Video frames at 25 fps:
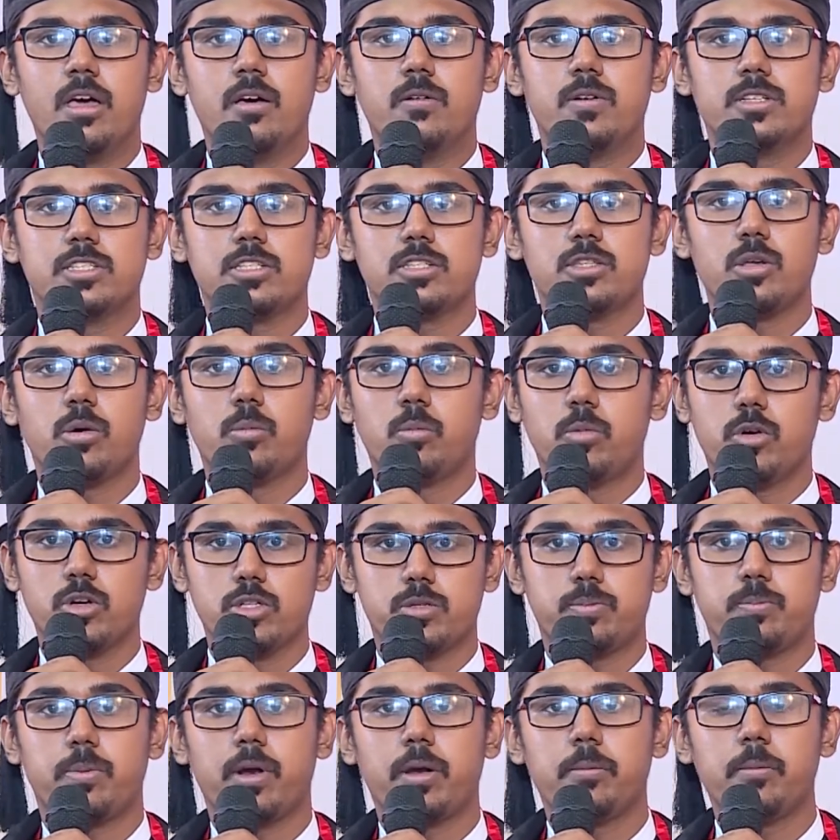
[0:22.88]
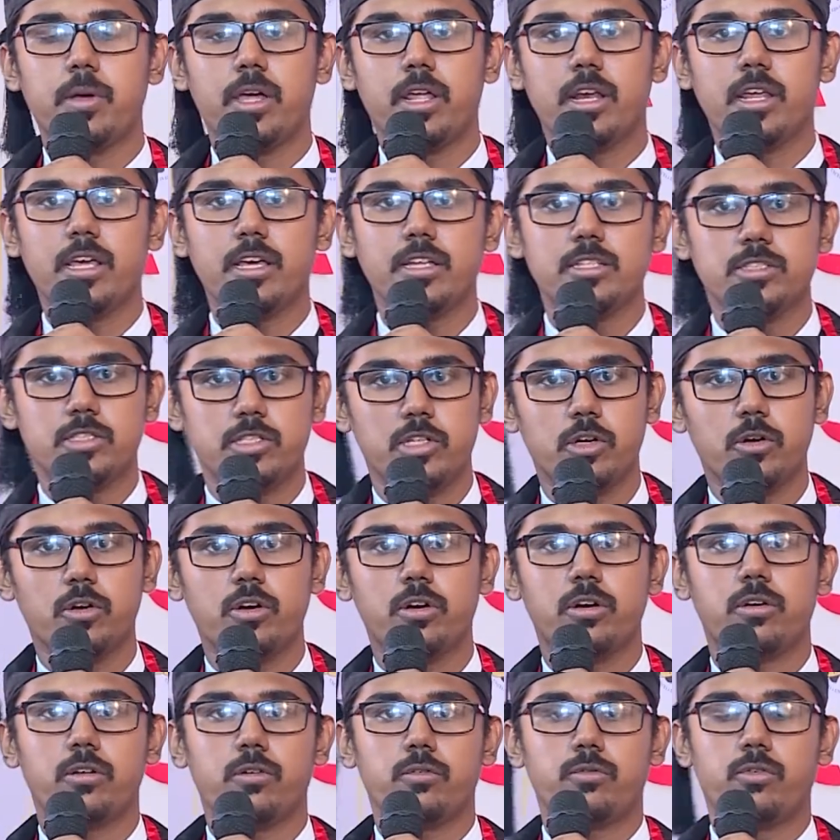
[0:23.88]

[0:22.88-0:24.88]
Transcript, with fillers: which is the most premiering institute